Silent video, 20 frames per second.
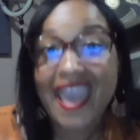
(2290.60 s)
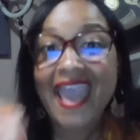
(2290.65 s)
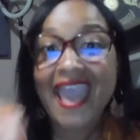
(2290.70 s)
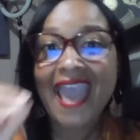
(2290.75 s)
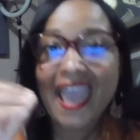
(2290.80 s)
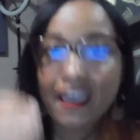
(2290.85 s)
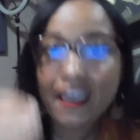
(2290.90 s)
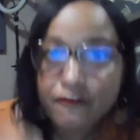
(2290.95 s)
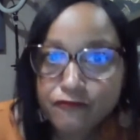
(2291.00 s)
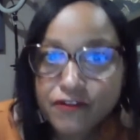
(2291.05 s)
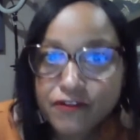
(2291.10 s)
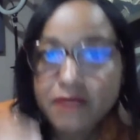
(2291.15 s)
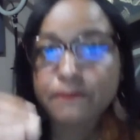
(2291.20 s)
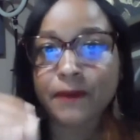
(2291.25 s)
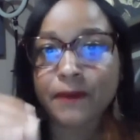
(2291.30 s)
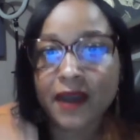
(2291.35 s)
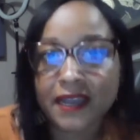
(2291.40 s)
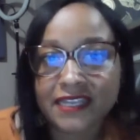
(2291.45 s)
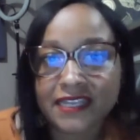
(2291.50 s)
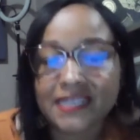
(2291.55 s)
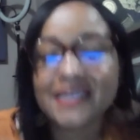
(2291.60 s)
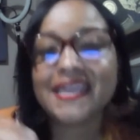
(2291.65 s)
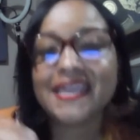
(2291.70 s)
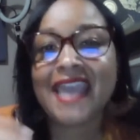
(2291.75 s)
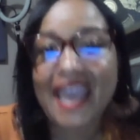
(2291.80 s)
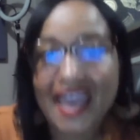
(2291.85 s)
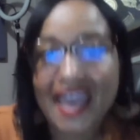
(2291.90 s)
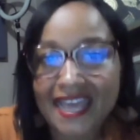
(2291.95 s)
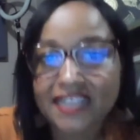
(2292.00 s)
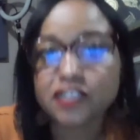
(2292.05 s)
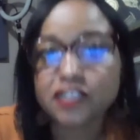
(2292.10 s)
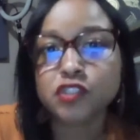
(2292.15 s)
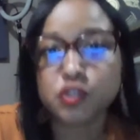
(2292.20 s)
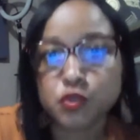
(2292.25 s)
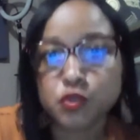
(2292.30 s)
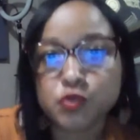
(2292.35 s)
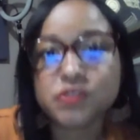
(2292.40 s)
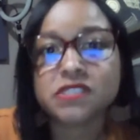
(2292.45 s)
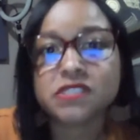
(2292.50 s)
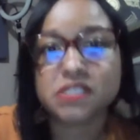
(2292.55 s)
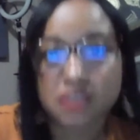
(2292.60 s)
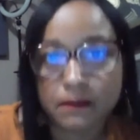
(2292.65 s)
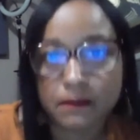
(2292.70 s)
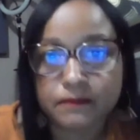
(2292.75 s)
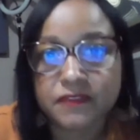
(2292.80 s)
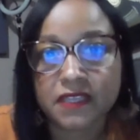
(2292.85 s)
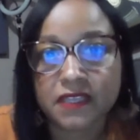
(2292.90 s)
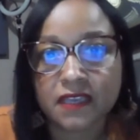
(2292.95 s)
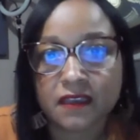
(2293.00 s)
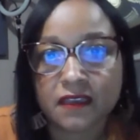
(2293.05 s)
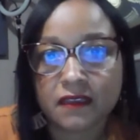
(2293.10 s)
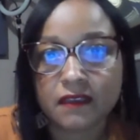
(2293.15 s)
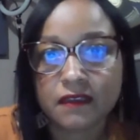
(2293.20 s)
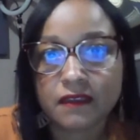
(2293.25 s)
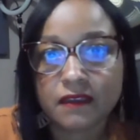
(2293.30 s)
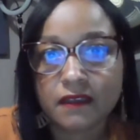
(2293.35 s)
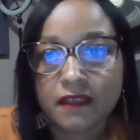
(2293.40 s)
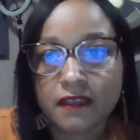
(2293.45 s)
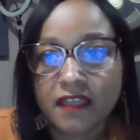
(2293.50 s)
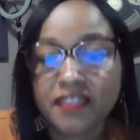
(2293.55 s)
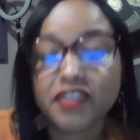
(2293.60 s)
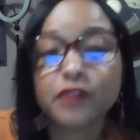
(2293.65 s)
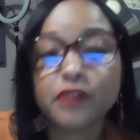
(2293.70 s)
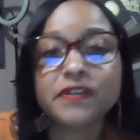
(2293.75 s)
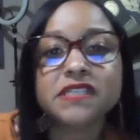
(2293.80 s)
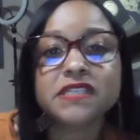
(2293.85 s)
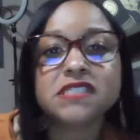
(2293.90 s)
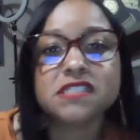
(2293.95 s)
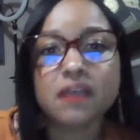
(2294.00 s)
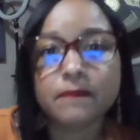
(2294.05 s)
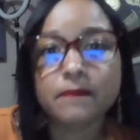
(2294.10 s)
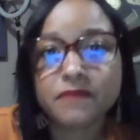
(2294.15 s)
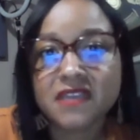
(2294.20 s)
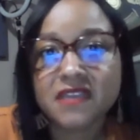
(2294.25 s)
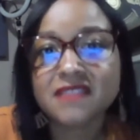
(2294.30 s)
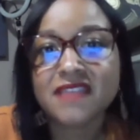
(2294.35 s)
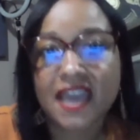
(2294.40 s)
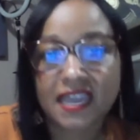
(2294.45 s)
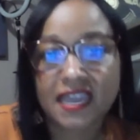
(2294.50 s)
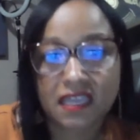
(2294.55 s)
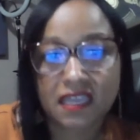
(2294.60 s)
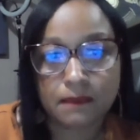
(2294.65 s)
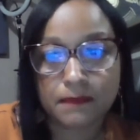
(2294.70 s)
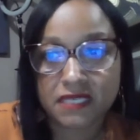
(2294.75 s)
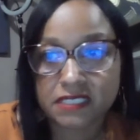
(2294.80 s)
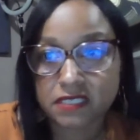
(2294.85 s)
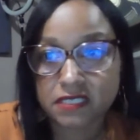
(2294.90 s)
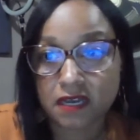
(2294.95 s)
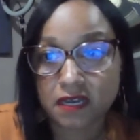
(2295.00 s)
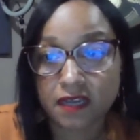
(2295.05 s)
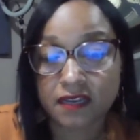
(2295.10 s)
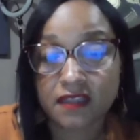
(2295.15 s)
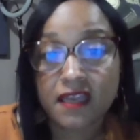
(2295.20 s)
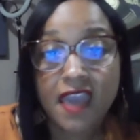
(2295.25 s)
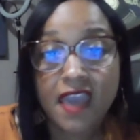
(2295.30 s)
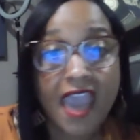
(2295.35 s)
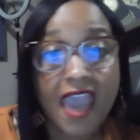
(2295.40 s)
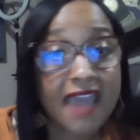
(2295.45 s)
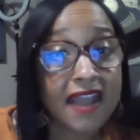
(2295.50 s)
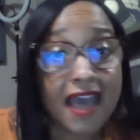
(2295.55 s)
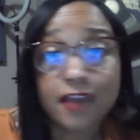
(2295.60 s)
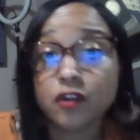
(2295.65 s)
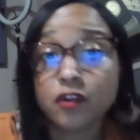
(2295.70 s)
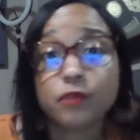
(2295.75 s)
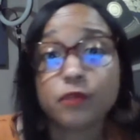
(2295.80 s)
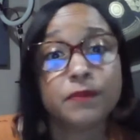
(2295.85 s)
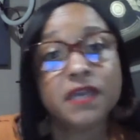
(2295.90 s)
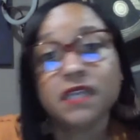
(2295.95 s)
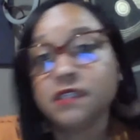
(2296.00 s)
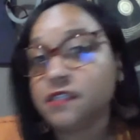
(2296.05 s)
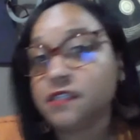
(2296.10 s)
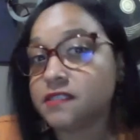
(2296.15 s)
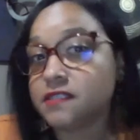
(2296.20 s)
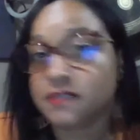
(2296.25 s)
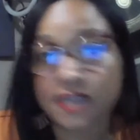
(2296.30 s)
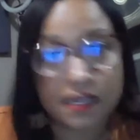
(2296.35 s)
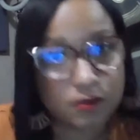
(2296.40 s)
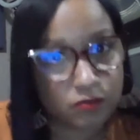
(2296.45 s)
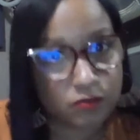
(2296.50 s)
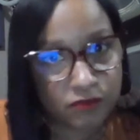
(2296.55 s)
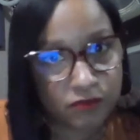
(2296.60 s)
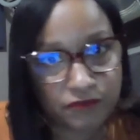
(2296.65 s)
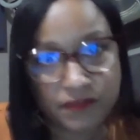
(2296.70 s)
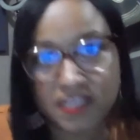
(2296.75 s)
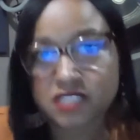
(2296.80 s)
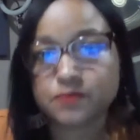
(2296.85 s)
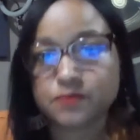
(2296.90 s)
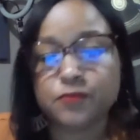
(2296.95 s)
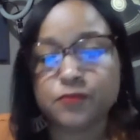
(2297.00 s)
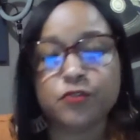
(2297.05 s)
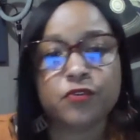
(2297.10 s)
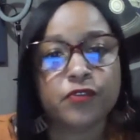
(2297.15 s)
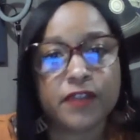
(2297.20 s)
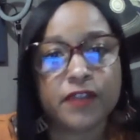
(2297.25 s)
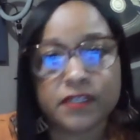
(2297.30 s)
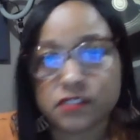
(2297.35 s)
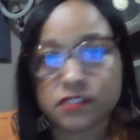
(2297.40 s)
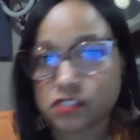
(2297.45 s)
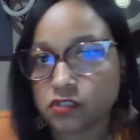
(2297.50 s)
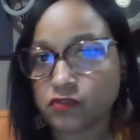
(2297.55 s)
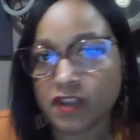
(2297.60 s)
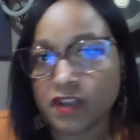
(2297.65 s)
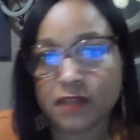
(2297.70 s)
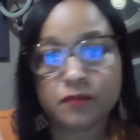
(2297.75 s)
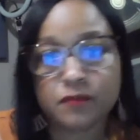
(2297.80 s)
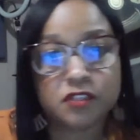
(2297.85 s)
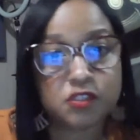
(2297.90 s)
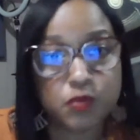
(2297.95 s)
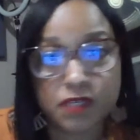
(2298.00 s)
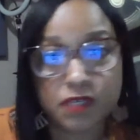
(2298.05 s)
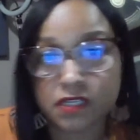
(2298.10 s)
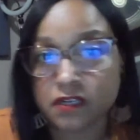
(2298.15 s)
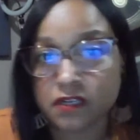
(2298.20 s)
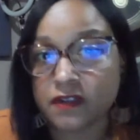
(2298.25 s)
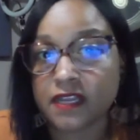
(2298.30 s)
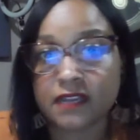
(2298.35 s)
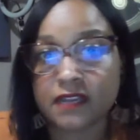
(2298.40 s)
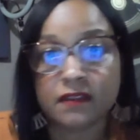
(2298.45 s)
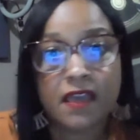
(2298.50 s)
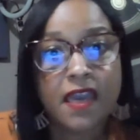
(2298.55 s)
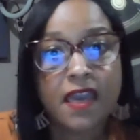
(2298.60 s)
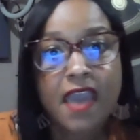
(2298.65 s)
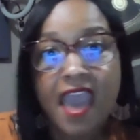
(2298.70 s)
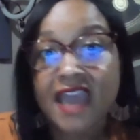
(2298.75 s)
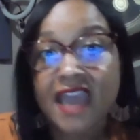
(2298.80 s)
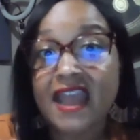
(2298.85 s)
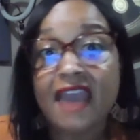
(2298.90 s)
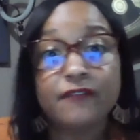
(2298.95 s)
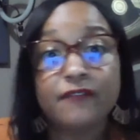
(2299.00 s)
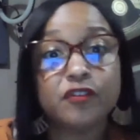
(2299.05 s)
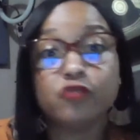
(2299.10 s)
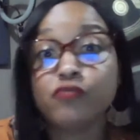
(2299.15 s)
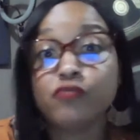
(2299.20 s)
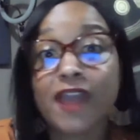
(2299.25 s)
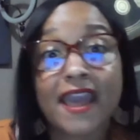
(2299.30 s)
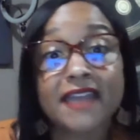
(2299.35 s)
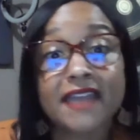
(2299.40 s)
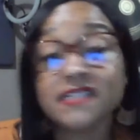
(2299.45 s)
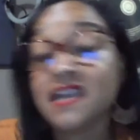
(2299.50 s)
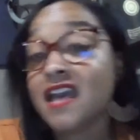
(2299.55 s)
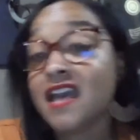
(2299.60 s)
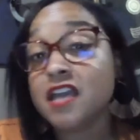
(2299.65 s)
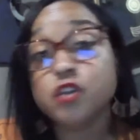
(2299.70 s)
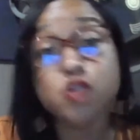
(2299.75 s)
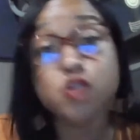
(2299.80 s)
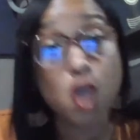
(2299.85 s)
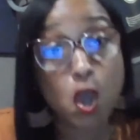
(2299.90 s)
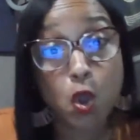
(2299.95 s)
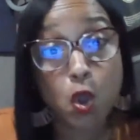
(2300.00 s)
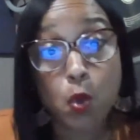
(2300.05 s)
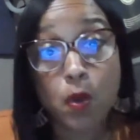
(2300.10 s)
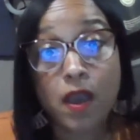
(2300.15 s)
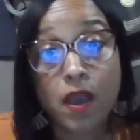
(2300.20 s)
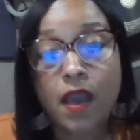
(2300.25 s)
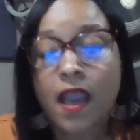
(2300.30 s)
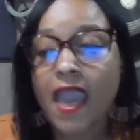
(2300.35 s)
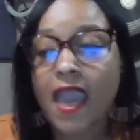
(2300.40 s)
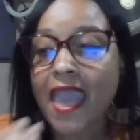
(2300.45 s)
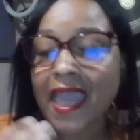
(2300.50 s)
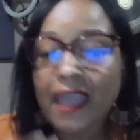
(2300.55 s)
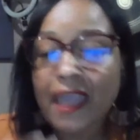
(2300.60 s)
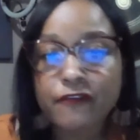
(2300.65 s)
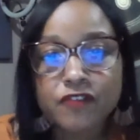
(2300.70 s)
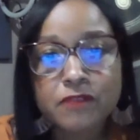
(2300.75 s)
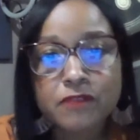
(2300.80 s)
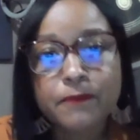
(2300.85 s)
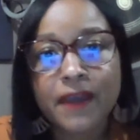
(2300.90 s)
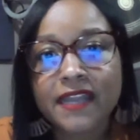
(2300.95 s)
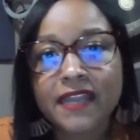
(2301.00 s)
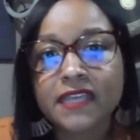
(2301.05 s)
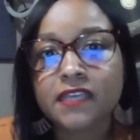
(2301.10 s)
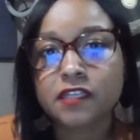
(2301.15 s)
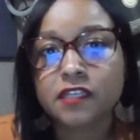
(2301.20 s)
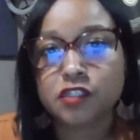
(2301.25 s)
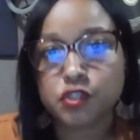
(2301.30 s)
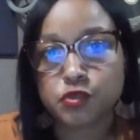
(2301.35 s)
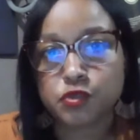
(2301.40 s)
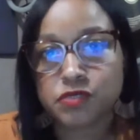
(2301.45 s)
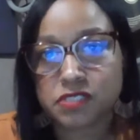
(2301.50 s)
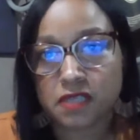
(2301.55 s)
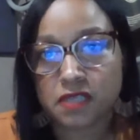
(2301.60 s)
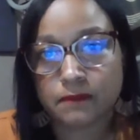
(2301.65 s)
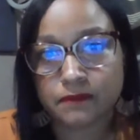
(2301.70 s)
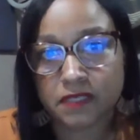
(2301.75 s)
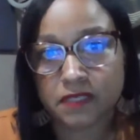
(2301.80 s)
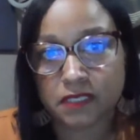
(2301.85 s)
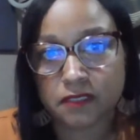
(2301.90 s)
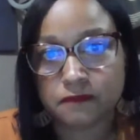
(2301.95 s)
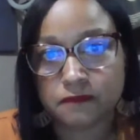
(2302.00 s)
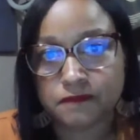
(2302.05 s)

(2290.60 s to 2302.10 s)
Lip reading: Everybody can do something. There is something that can be done. And I don't mean just getting on Facebook or Instagram or Twitter and having a rant. No, everybody can do something.